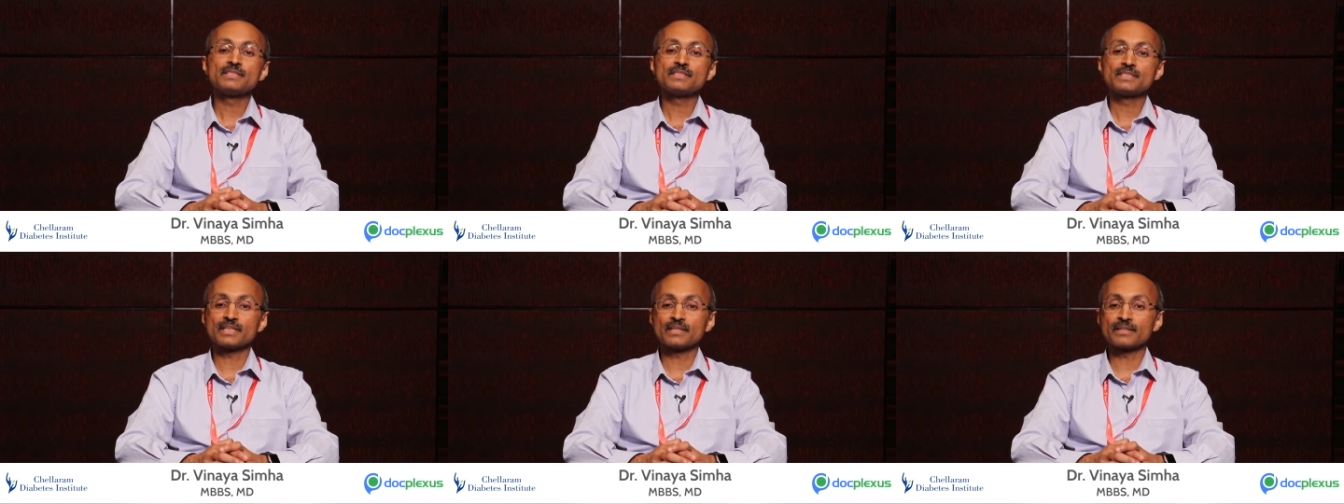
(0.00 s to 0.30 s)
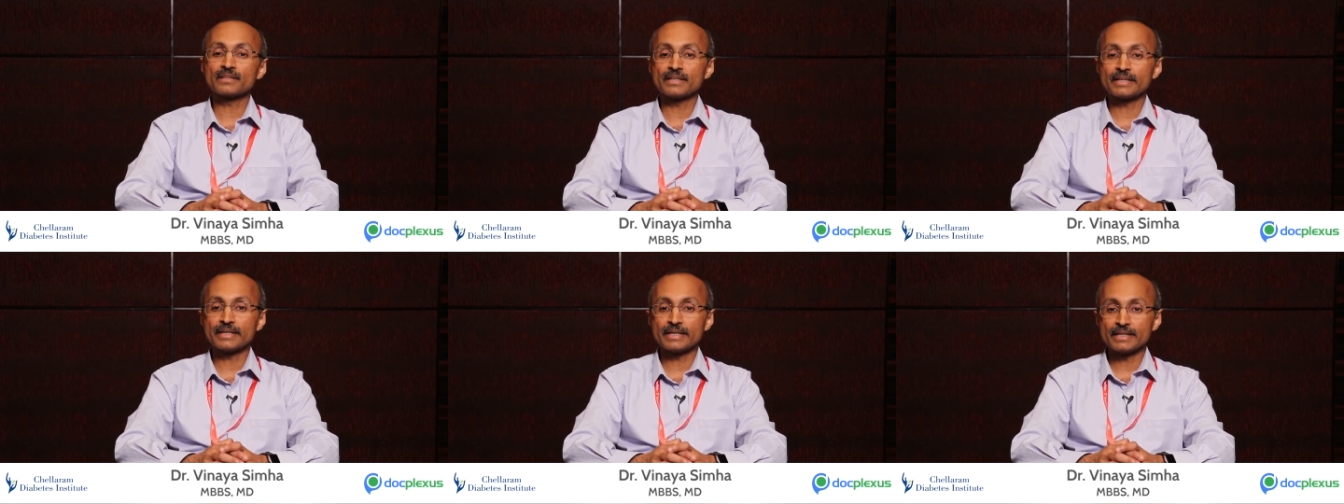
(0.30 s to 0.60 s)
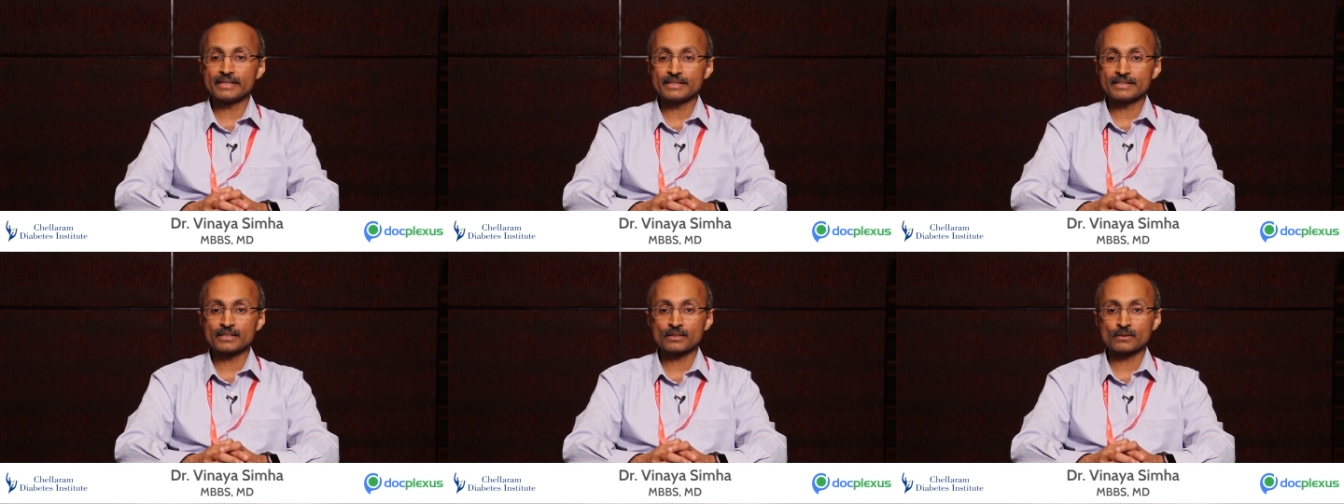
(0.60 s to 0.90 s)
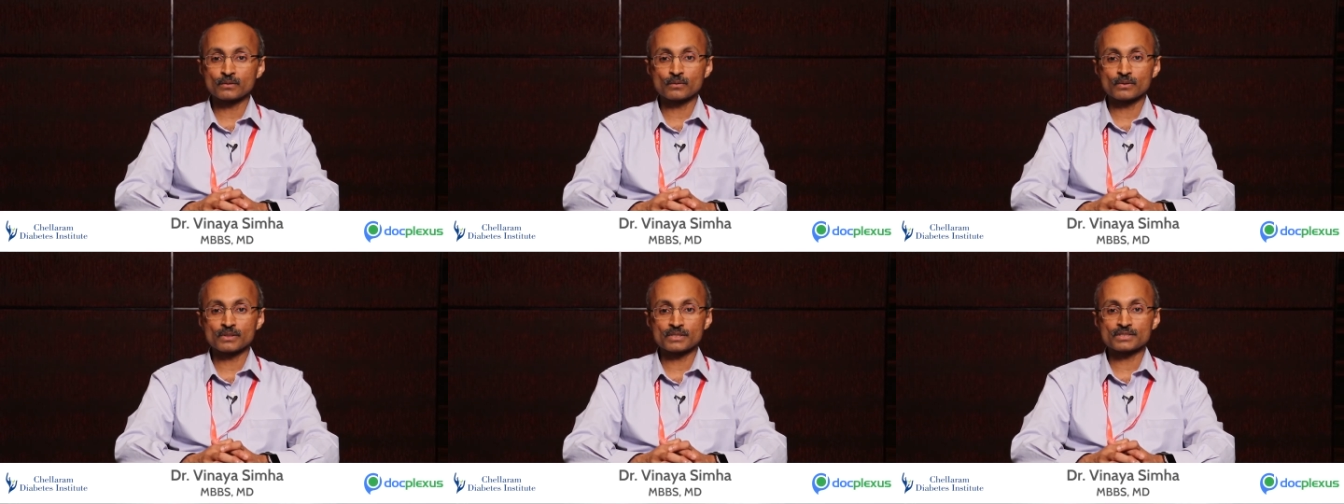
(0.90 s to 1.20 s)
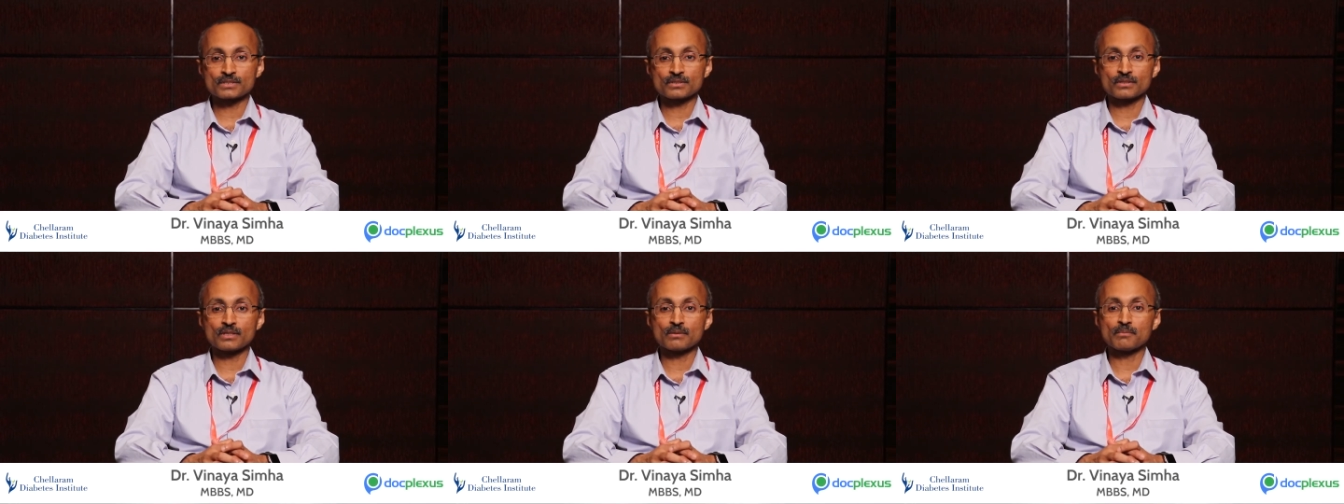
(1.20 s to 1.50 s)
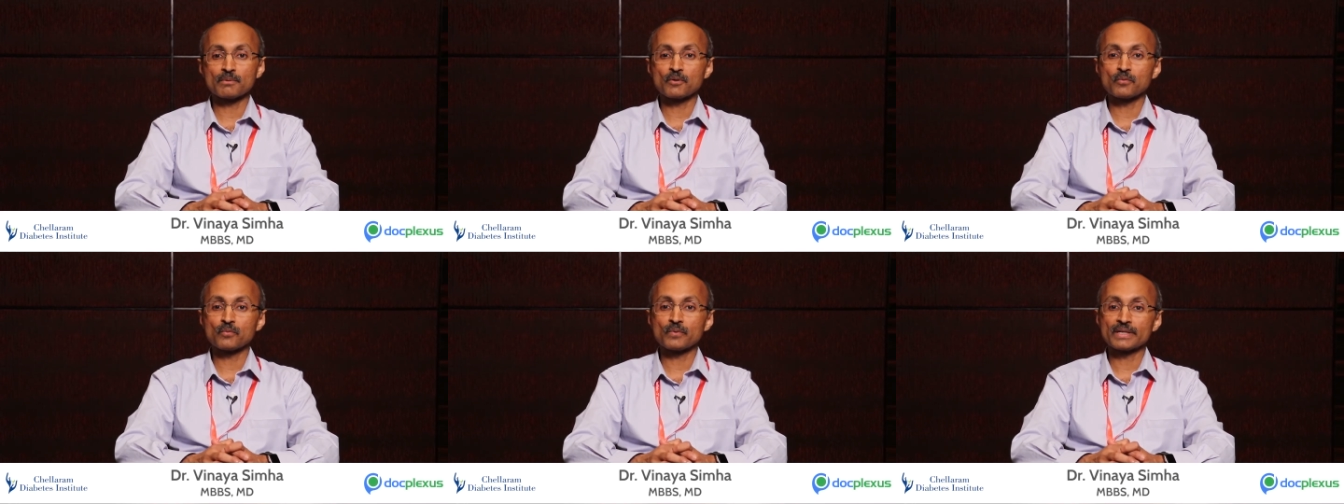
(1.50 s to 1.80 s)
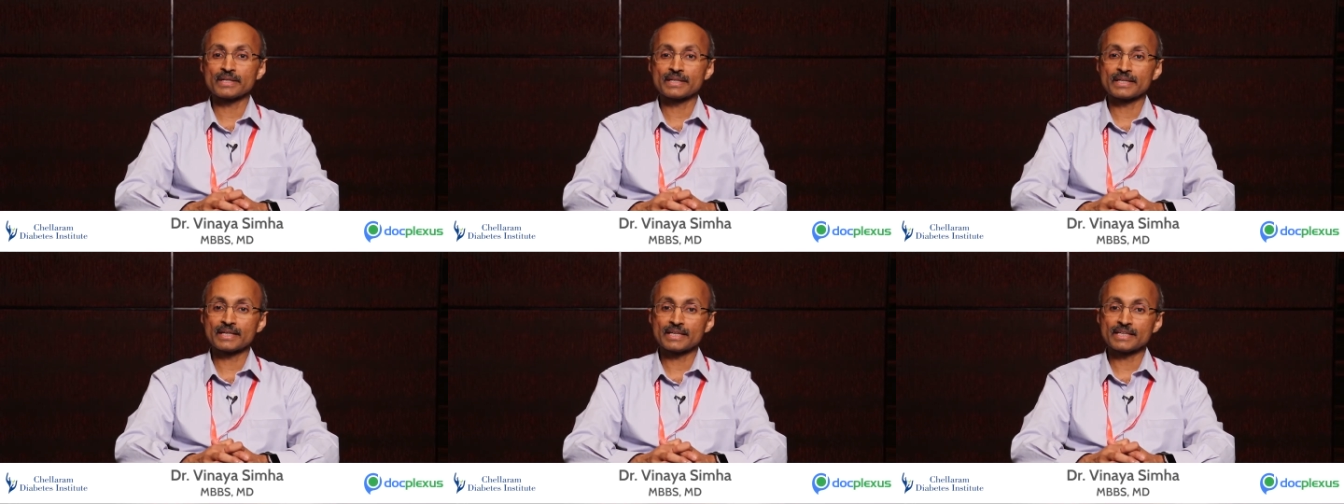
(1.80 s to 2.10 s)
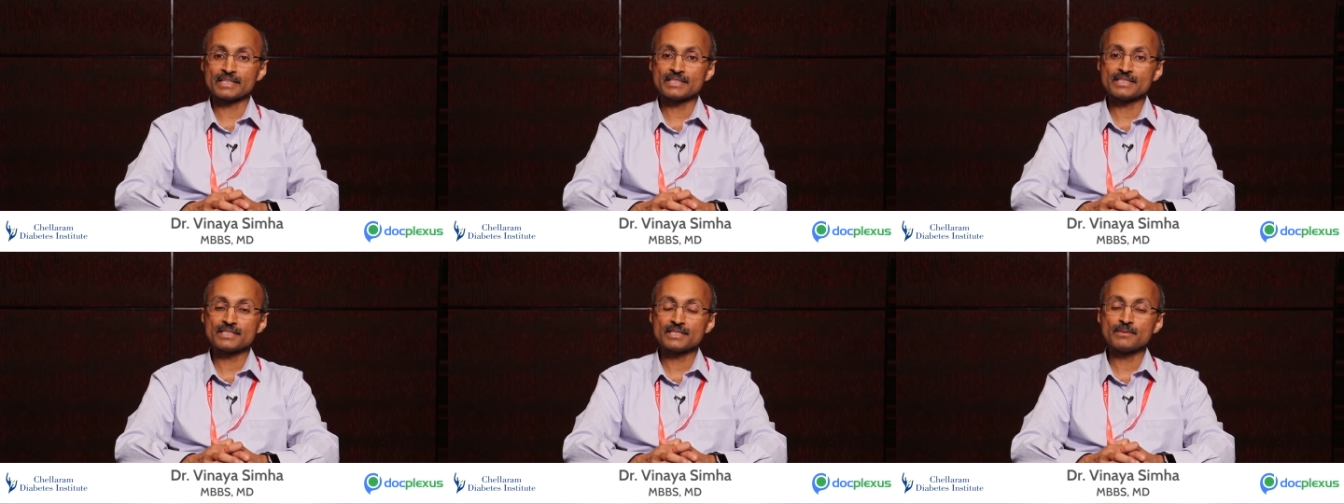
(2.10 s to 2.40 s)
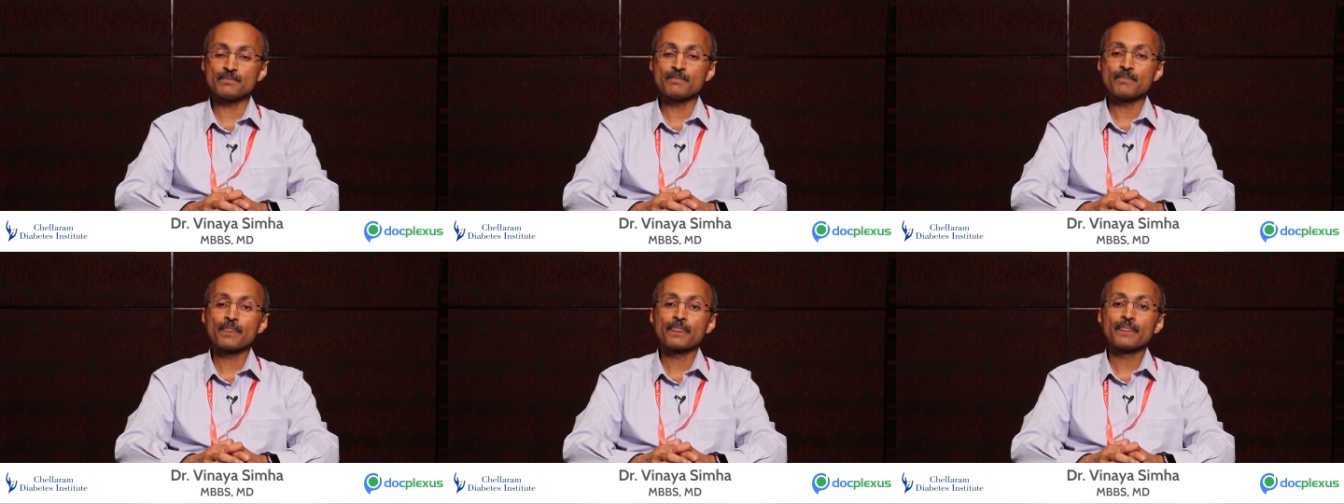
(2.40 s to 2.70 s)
generally LDL cholesterol above 190.